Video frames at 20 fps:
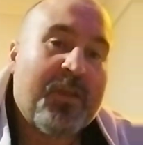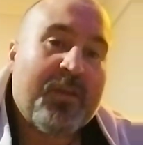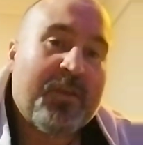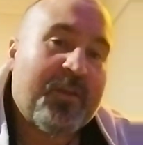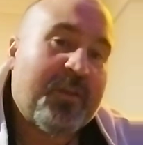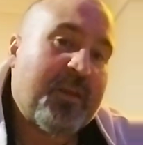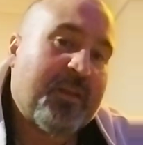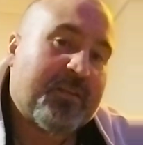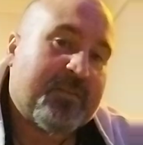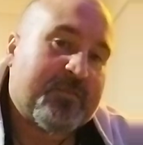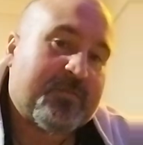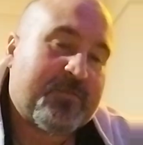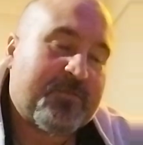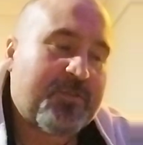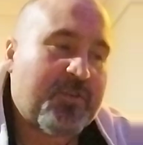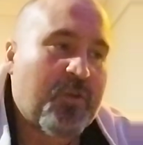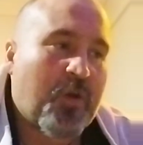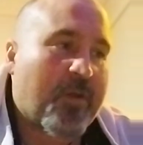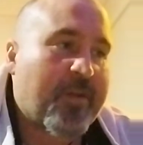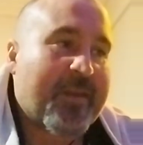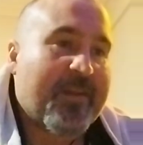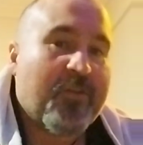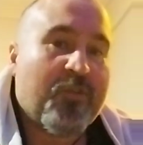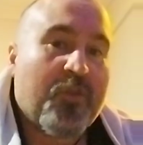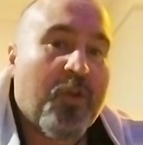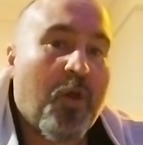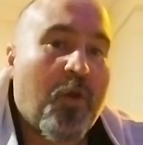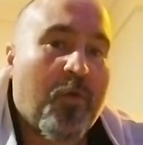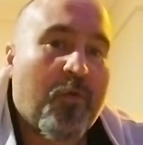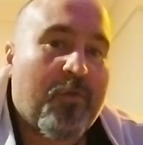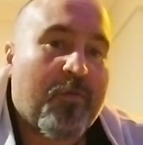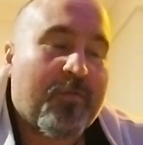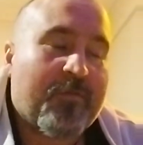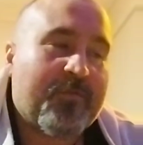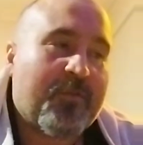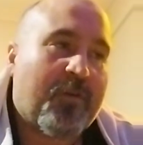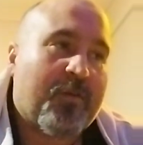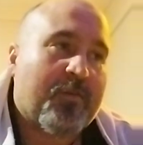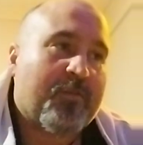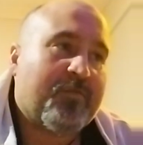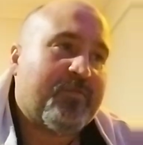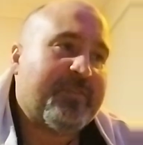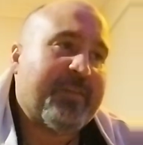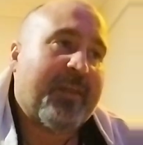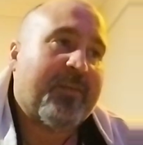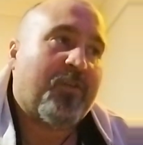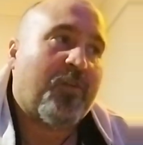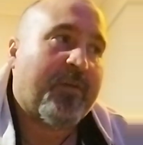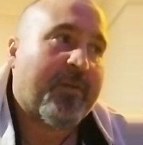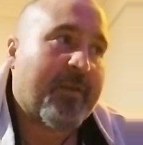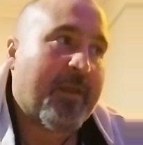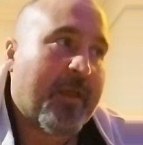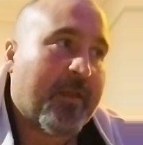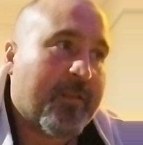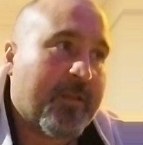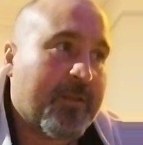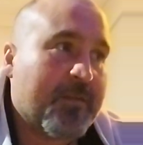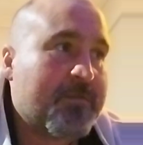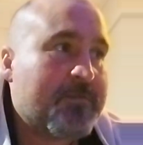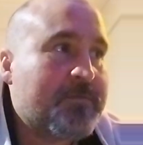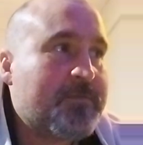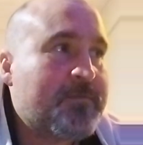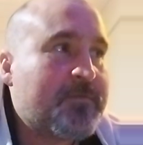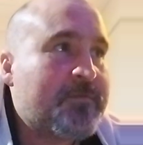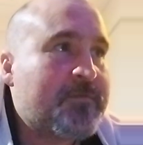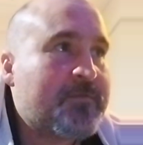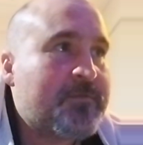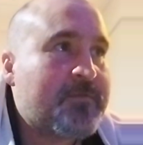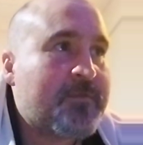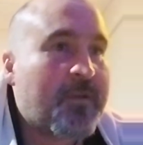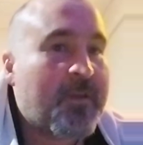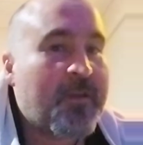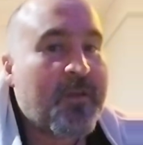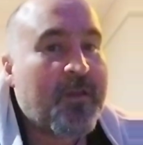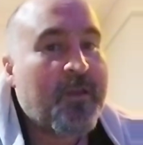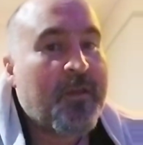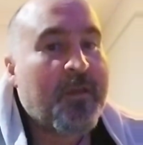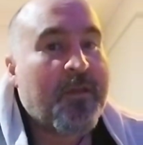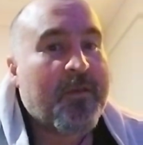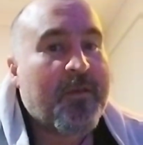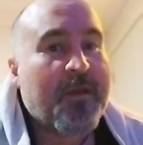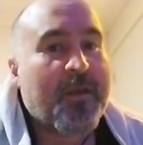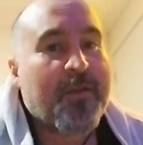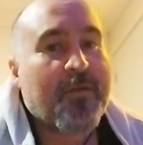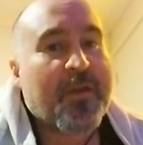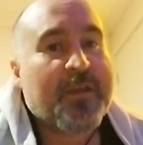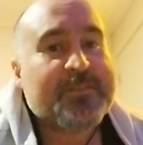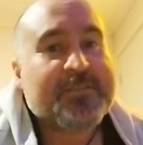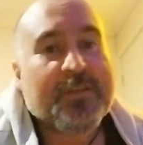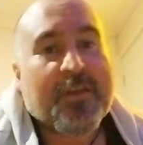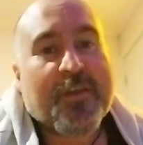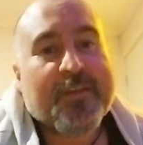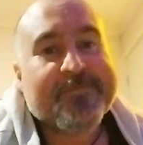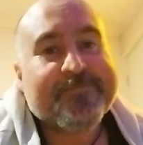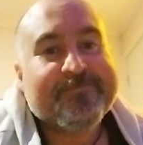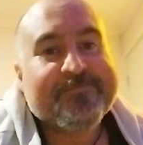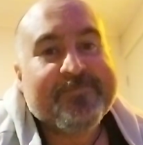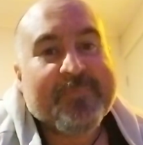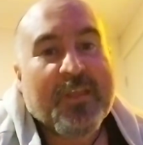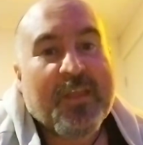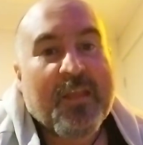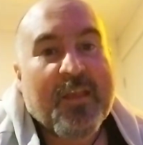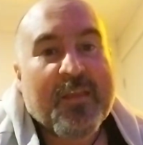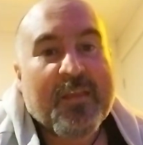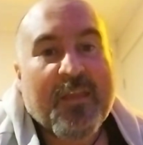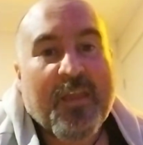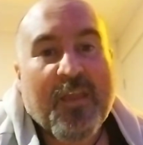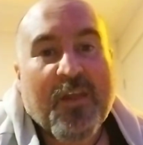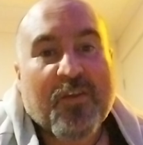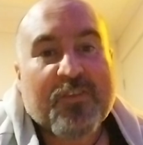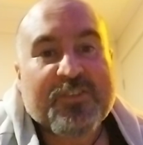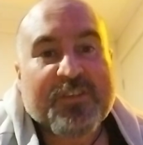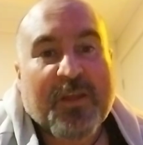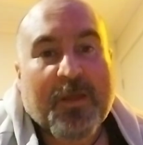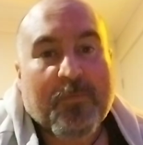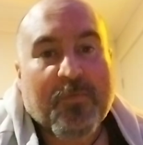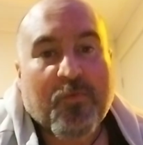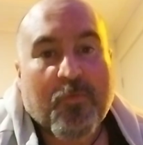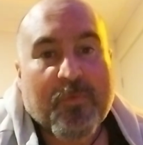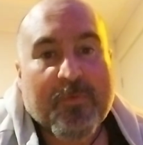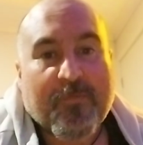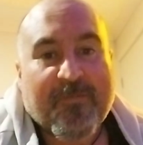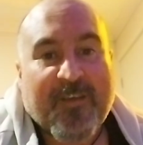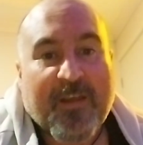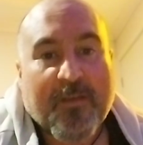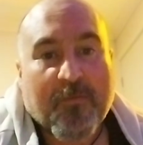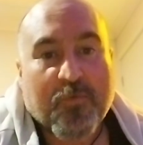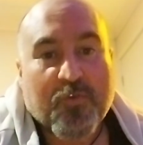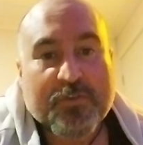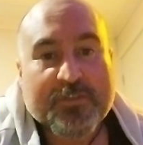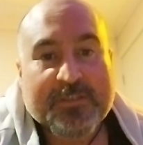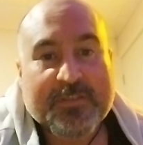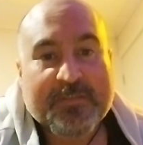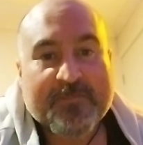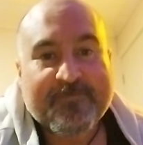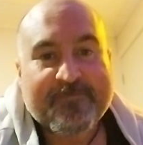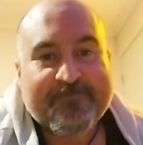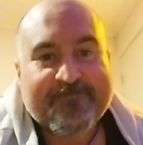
I didn't know I sounded like an alien. Anyway, so yeah, I jump on my fucking pushy.